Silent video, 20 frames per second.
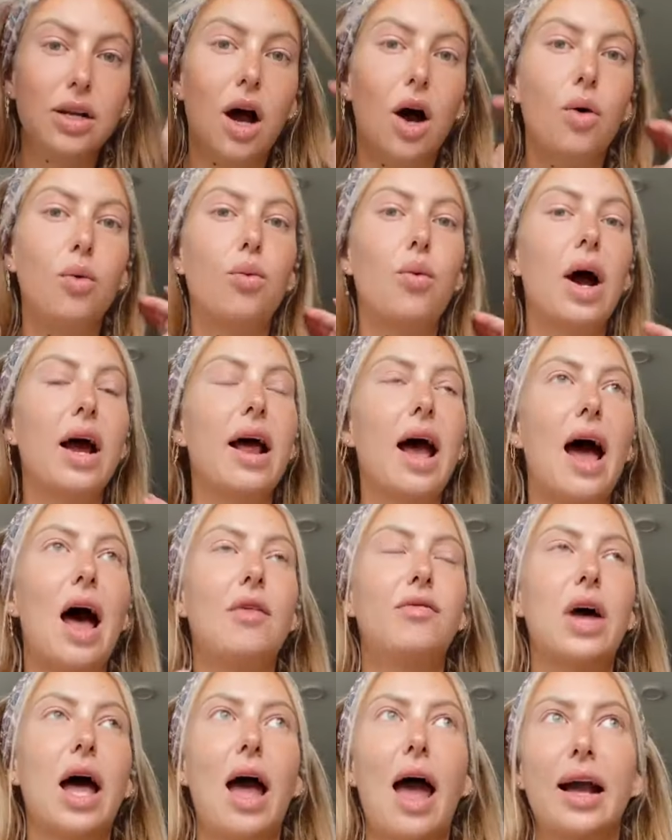not what
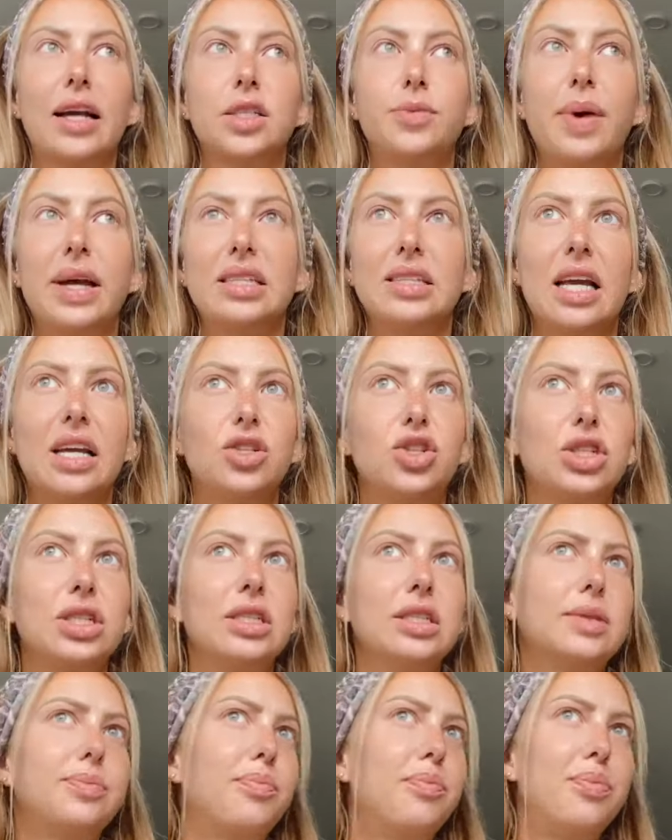have
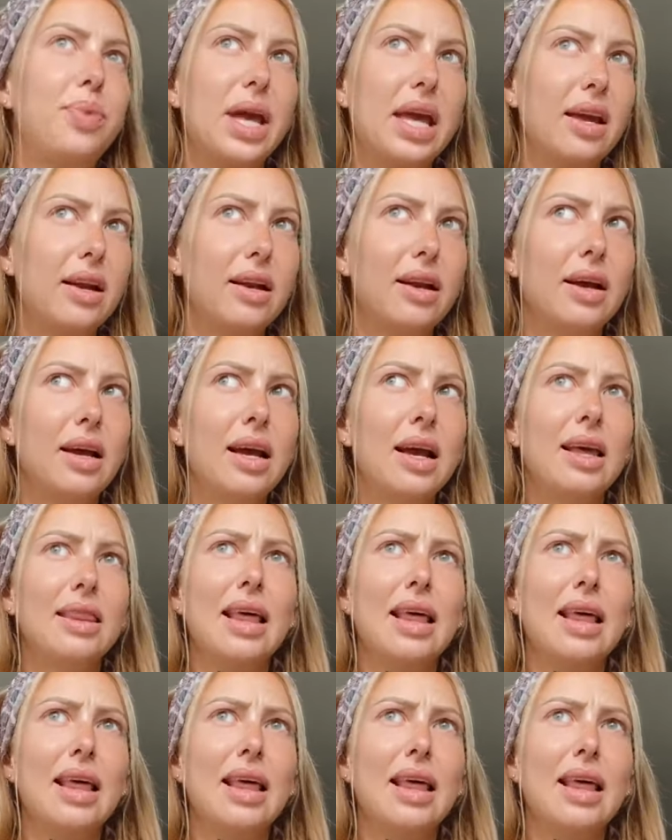expectations been